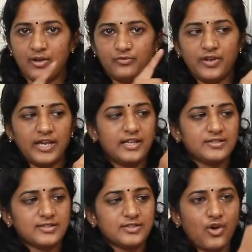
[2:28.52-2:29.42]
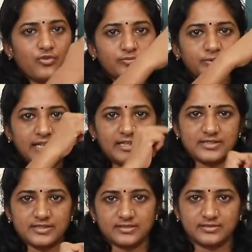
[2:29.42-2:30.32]
faces of
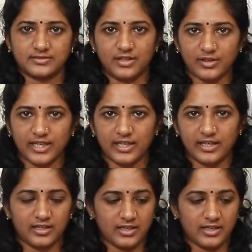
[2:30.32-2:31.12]
bricks. Okay.